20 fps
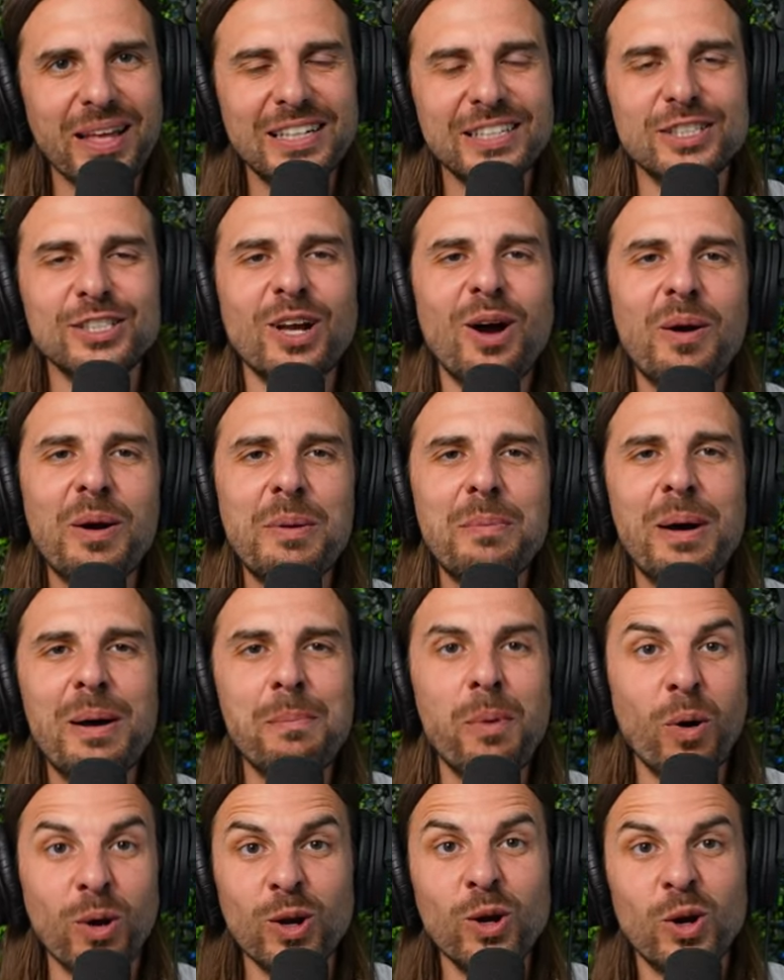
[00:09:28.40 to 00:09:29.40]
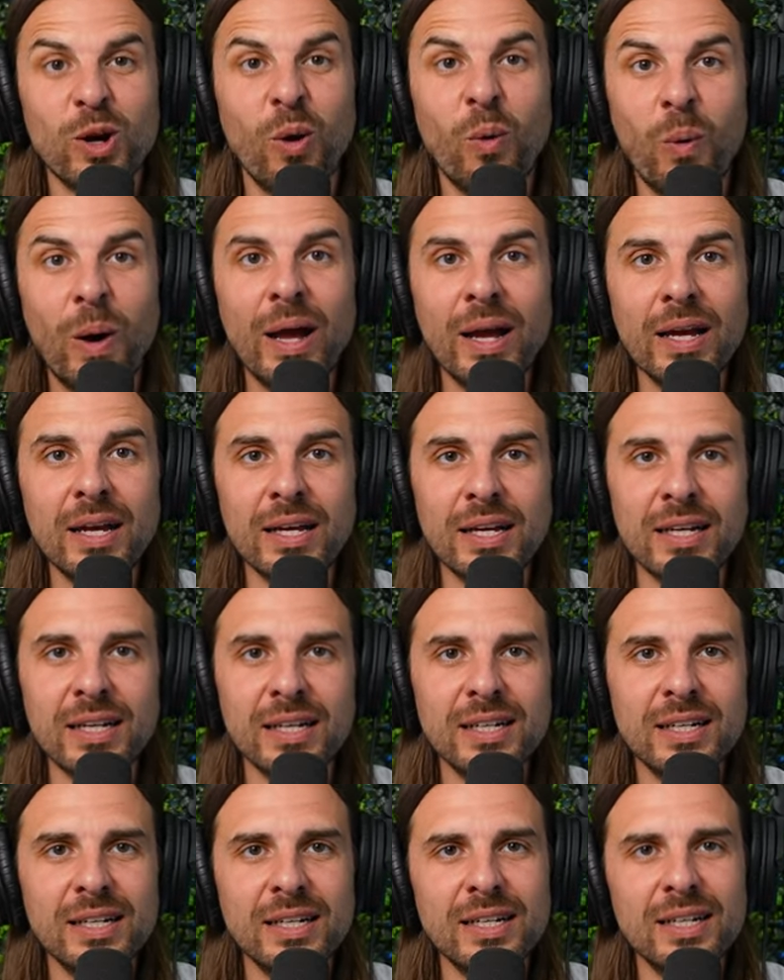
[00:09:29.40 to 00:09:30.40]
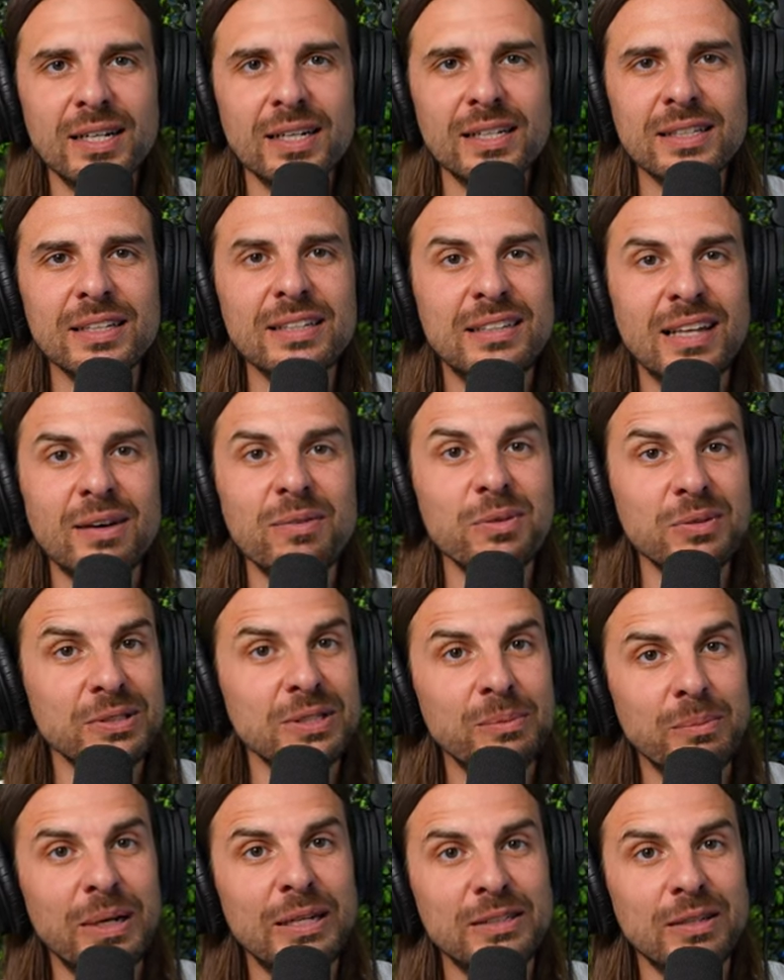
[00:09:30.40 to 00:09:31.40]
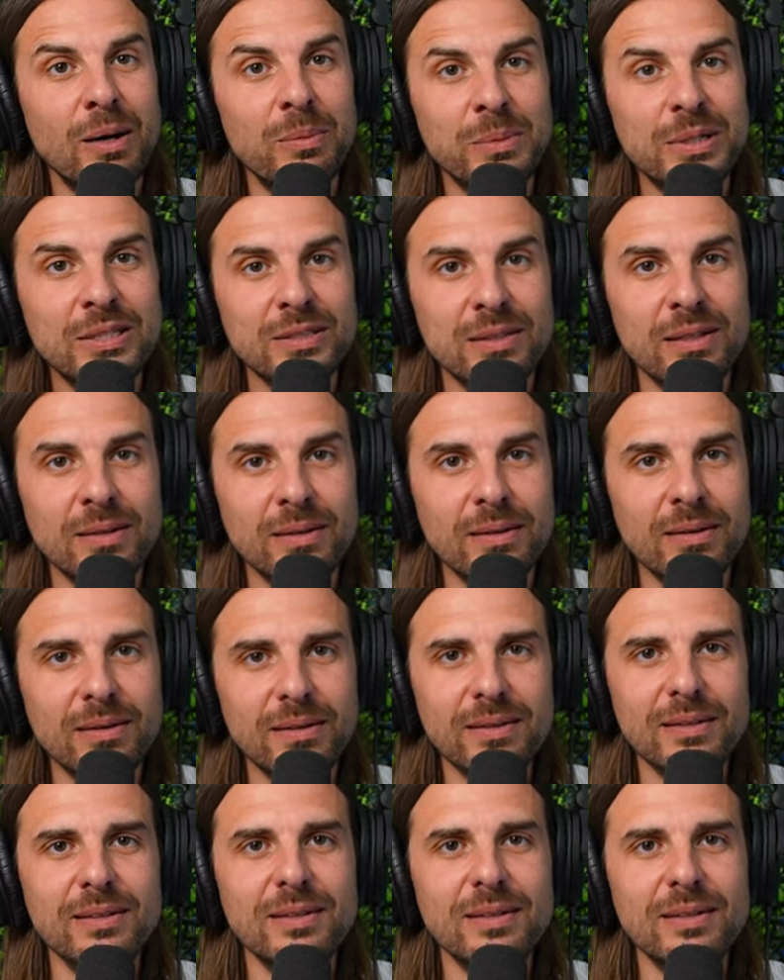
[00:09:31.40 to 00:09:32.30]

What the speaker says: Sorry, my boy. Look away. The devil's in my tummy still.